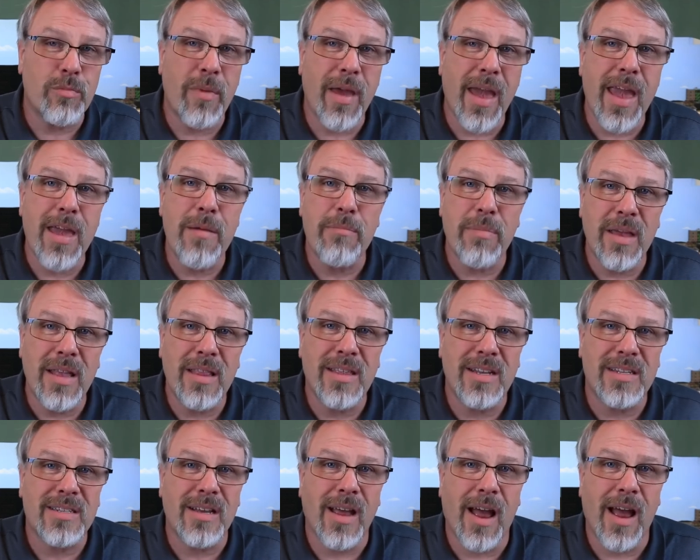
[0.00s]
may be
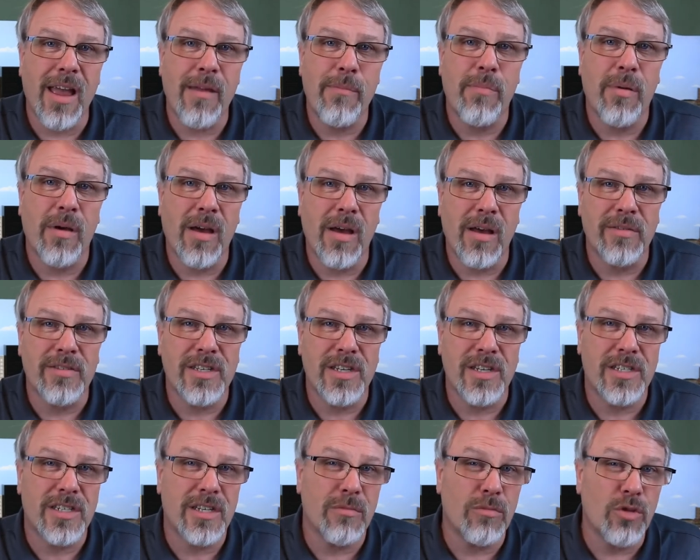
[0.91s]
the type of
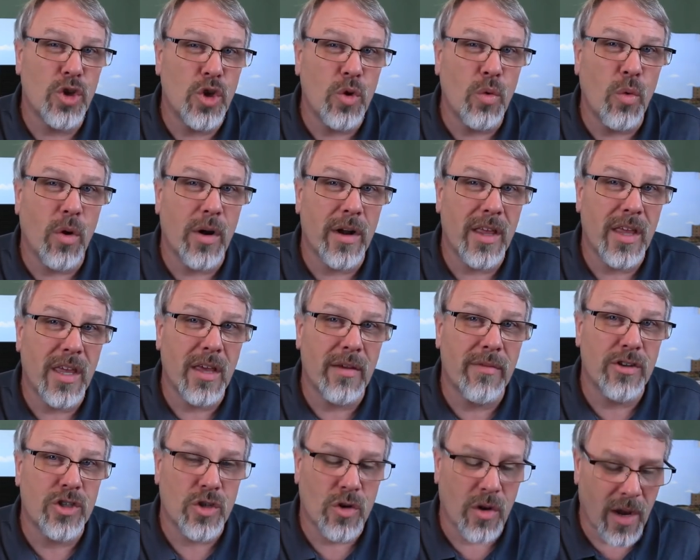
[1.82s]
system you want to give
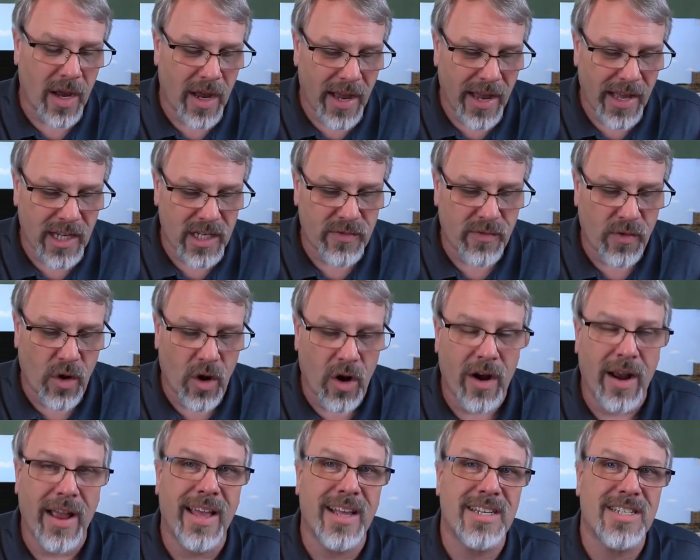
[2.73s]
a try as
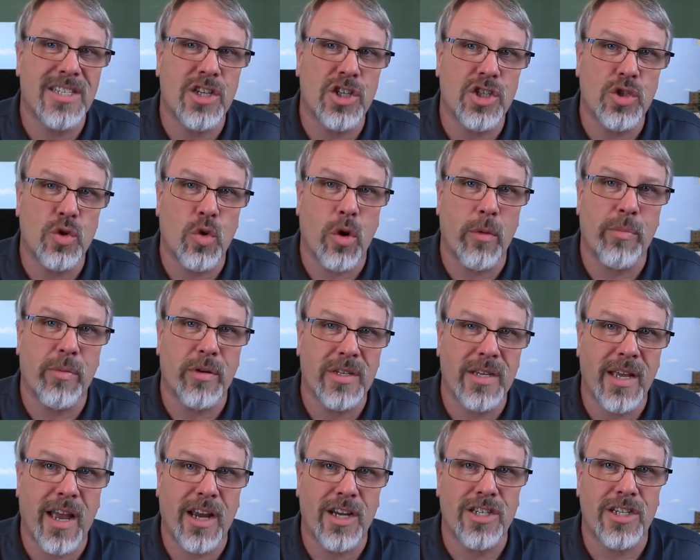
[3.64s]
far as the short
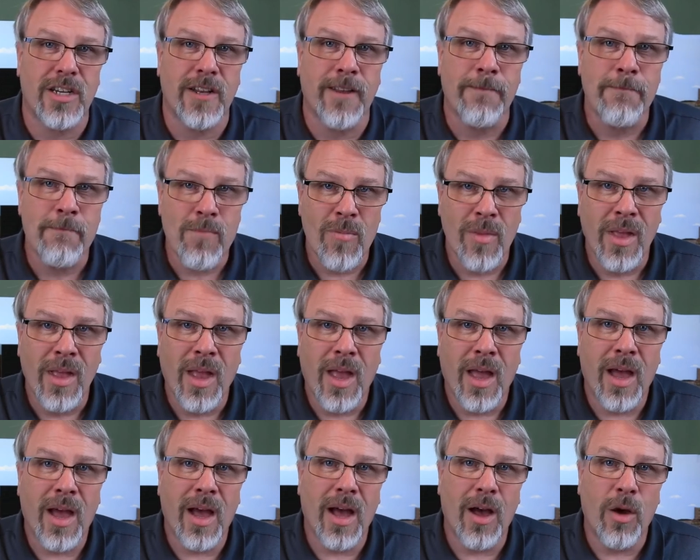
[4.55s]
protection
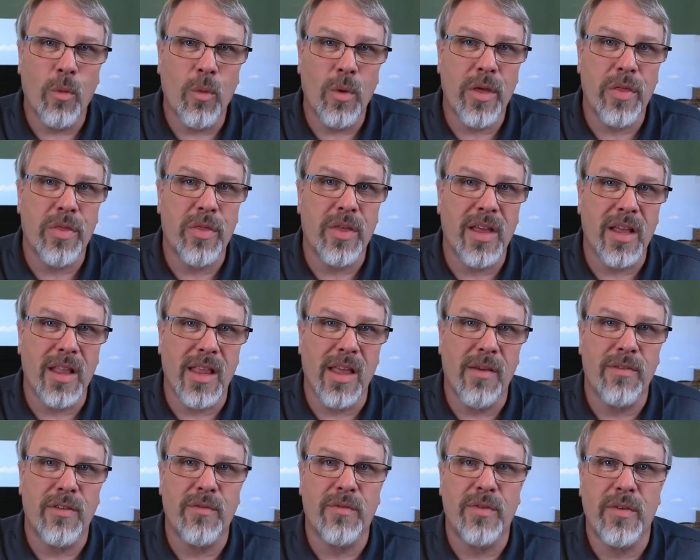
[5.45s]
with the
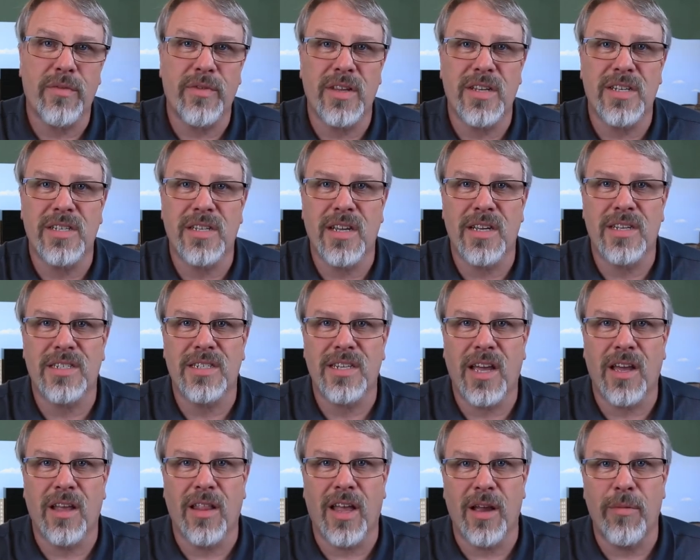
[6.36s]
1156
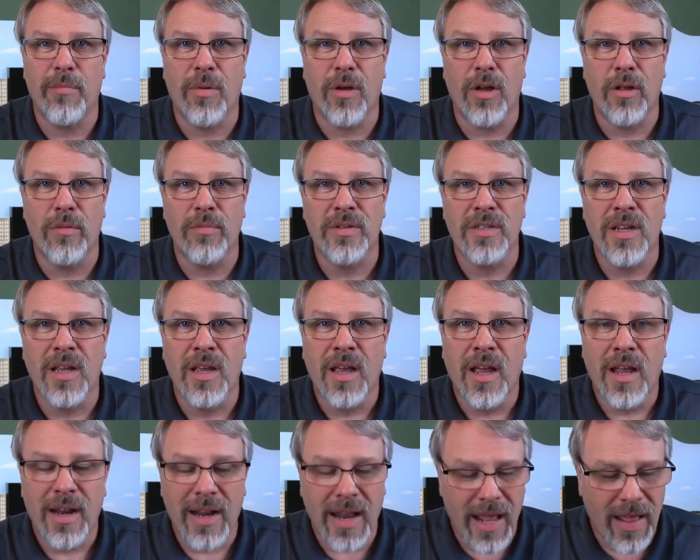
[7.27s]
taillight bulbs.
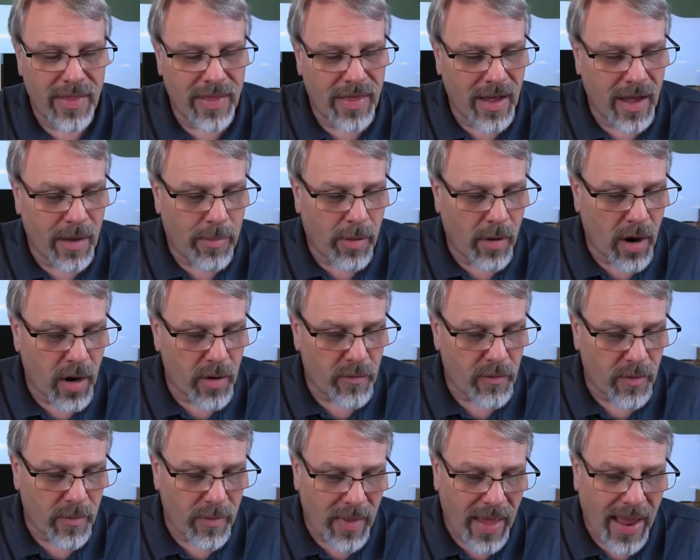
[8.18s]
Apart
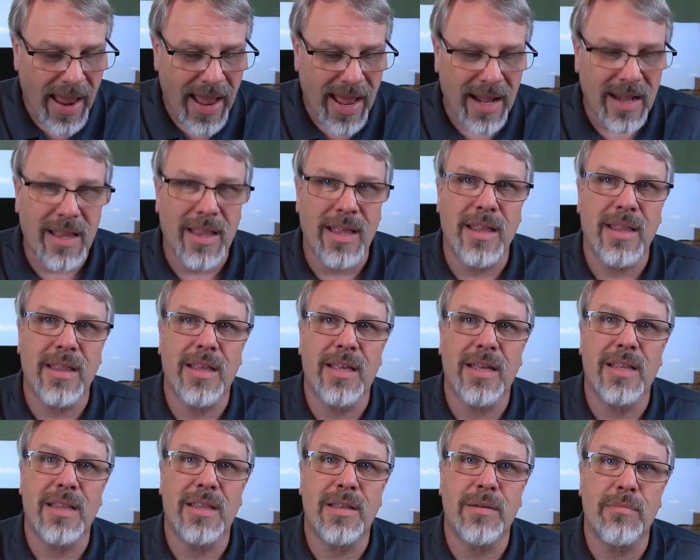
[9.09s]
from that,
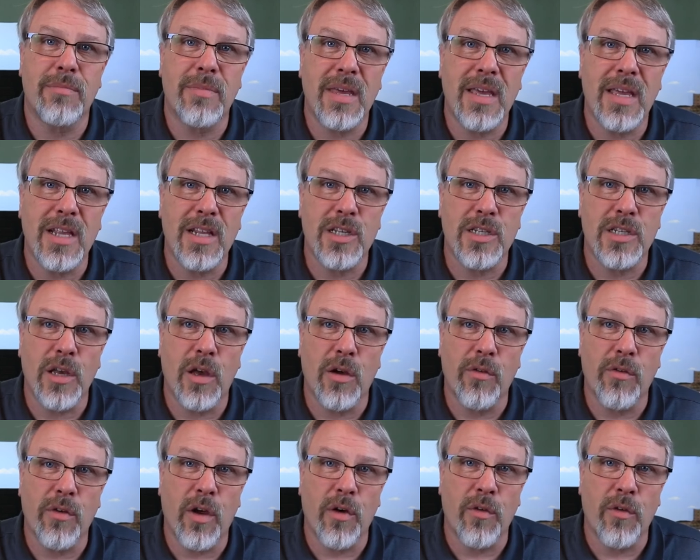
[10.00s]
the means of